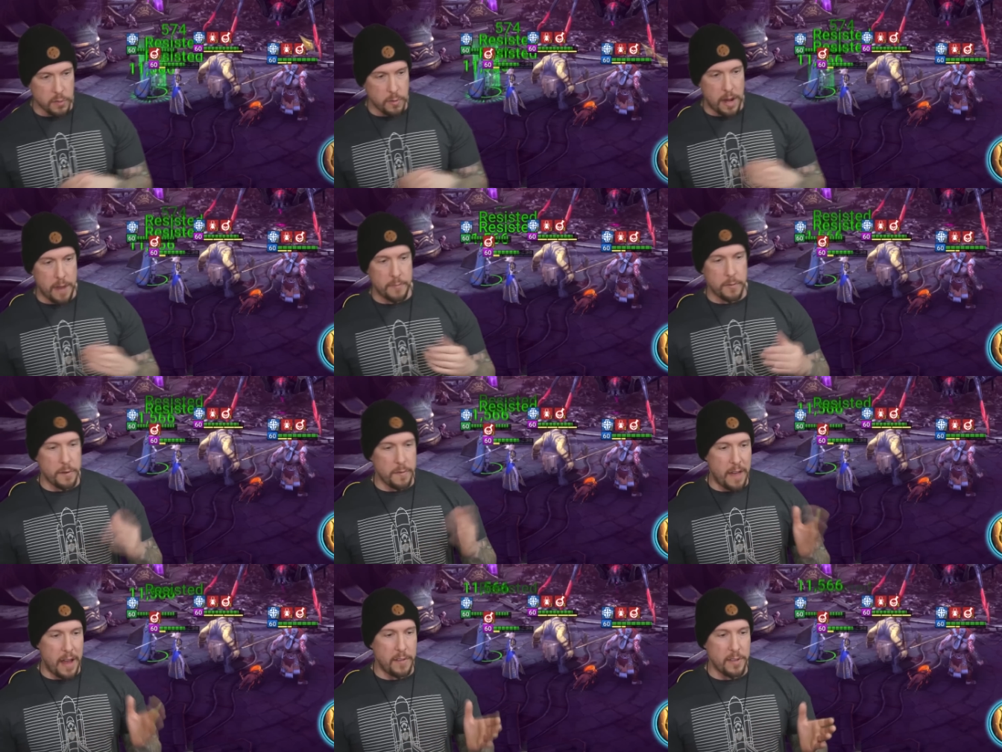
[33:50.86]

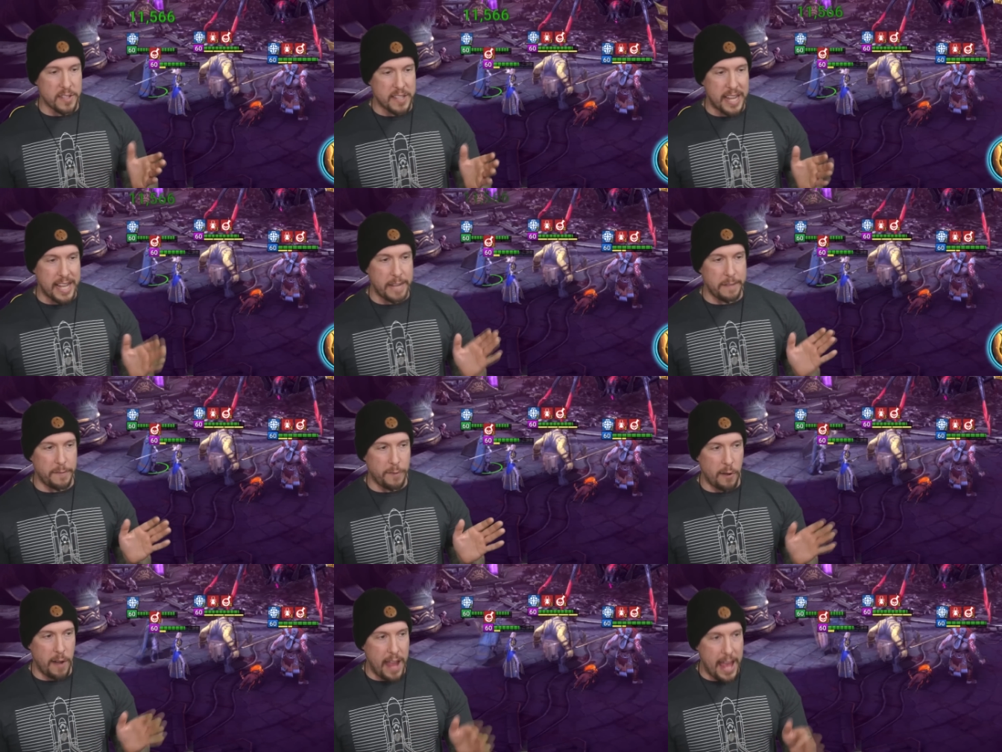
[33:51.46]
revival's
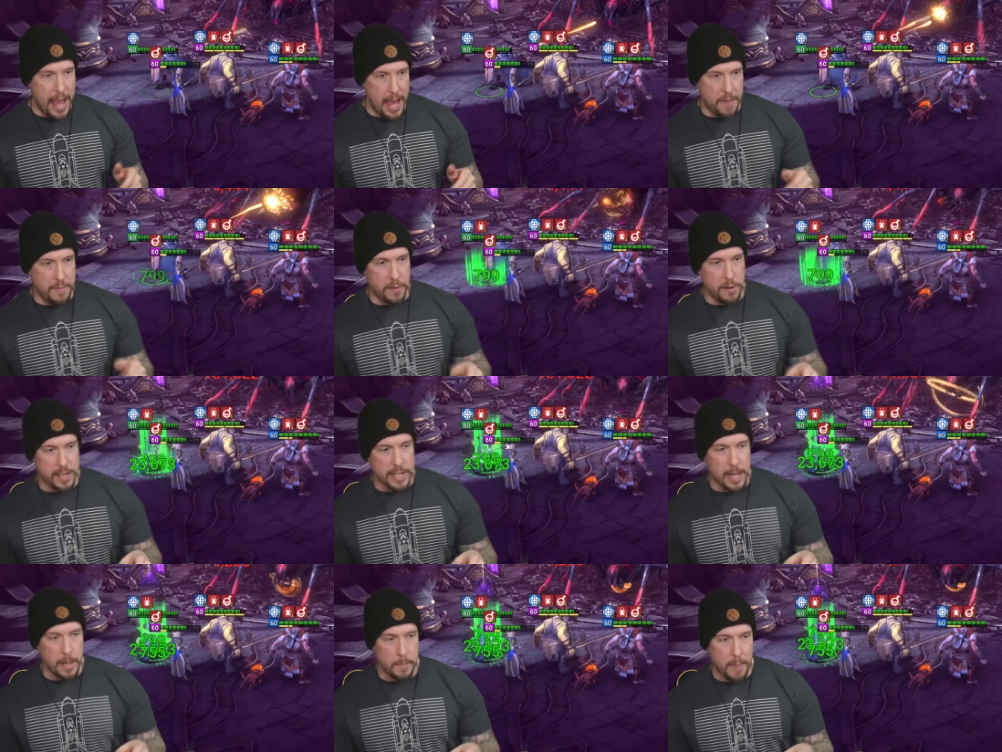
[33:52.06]
taken forever
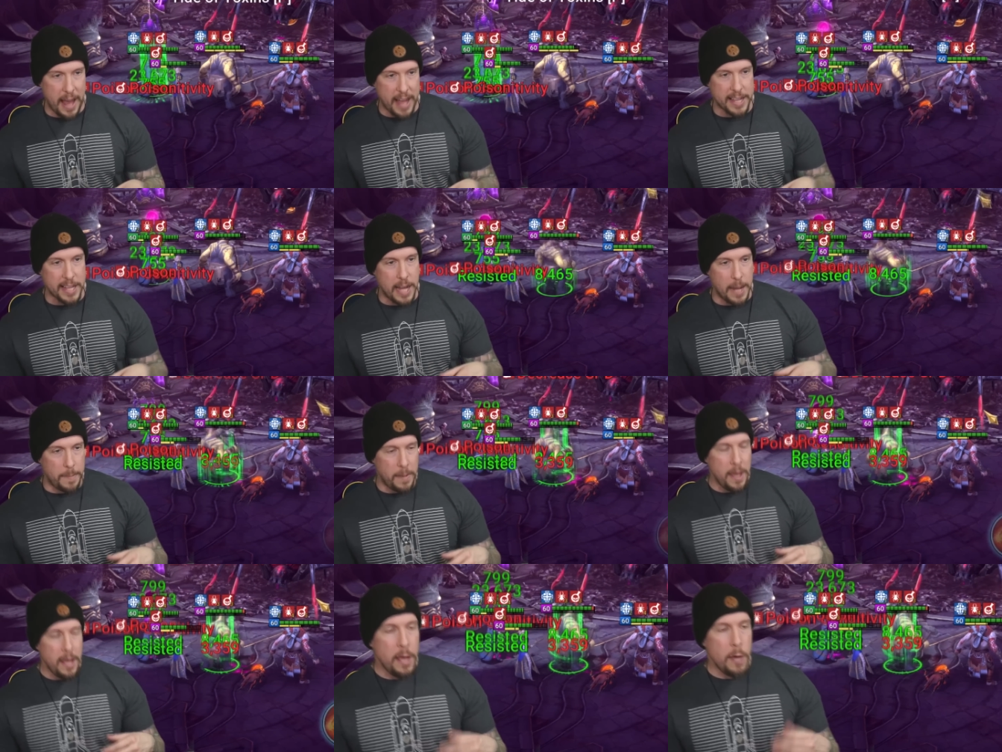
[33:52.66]
to come back
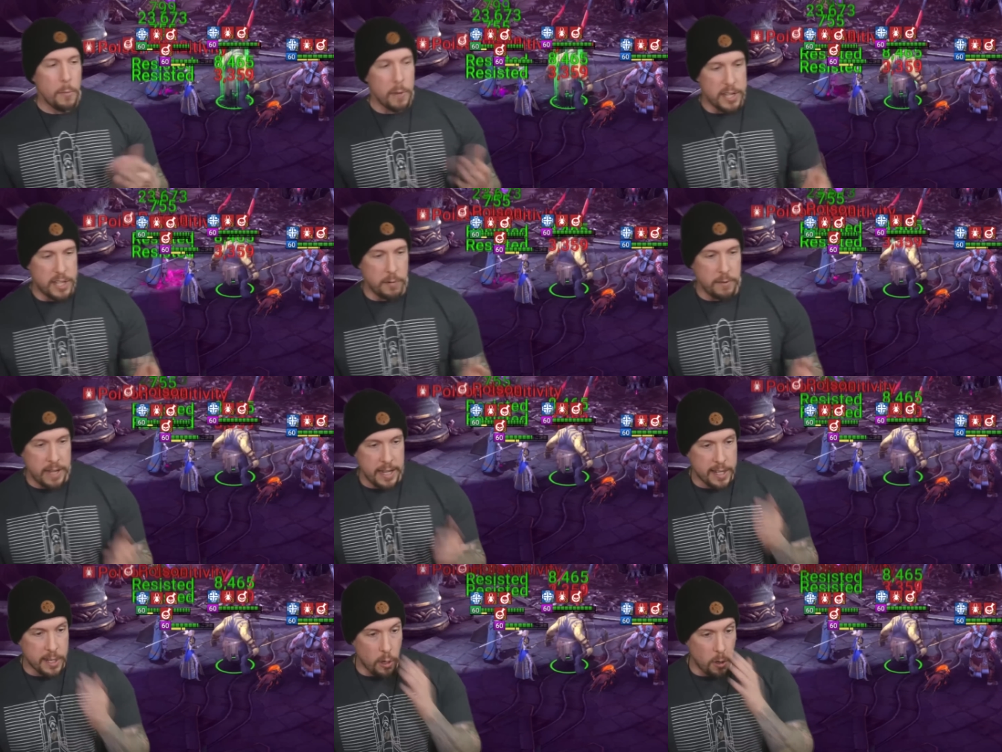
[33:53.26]
up. We
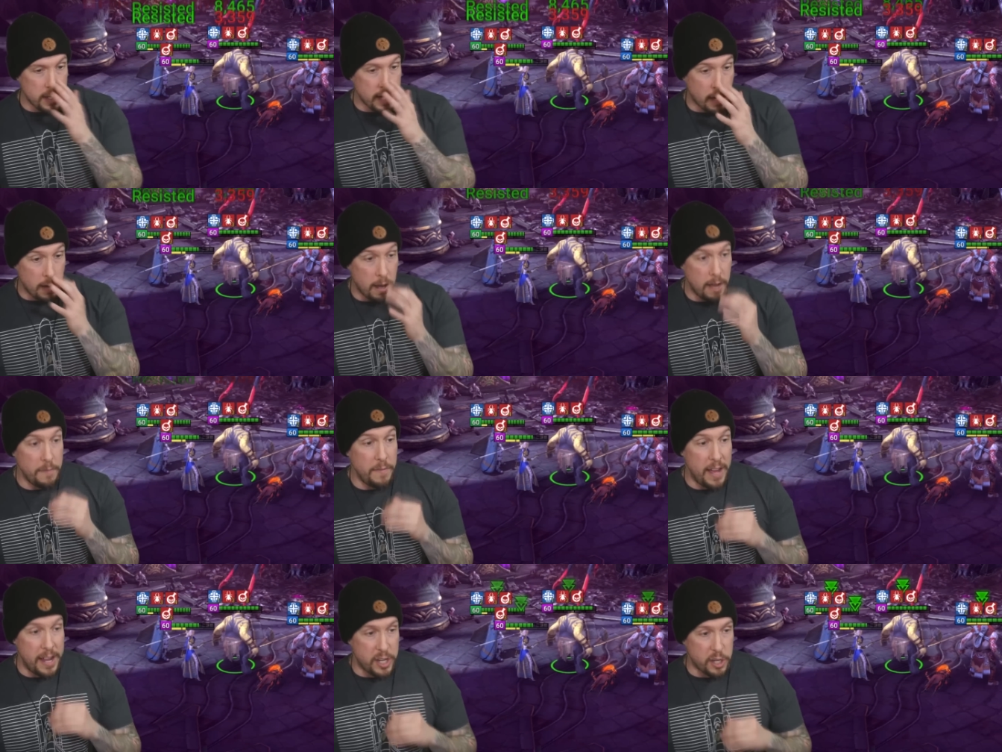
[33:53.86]
do need Cold Heart
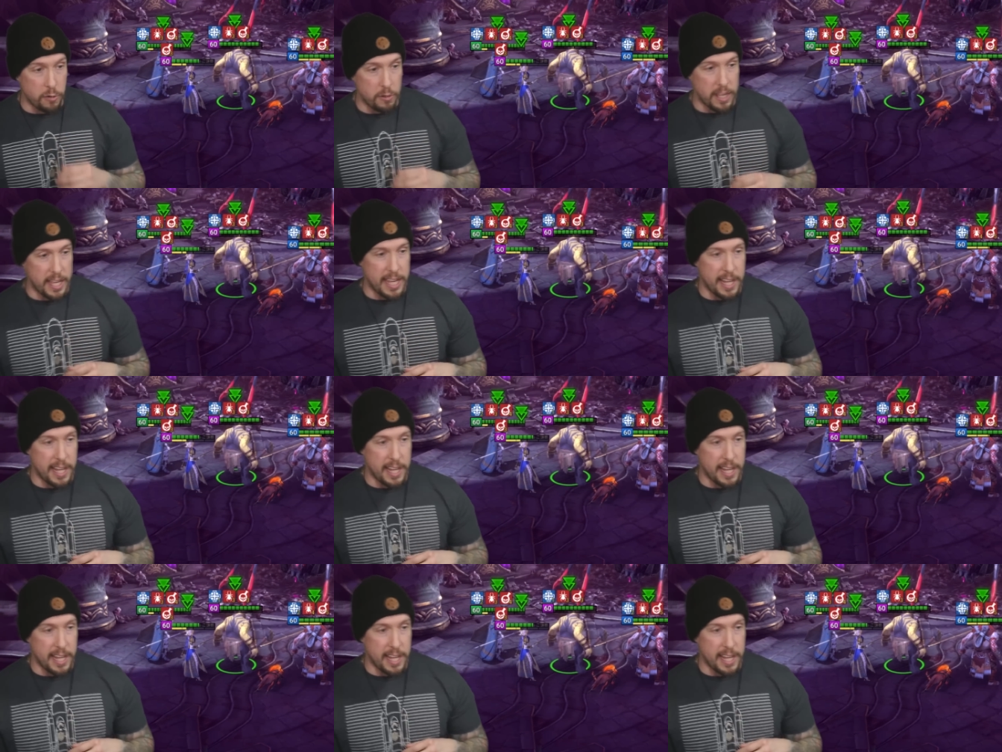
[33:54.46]
eventually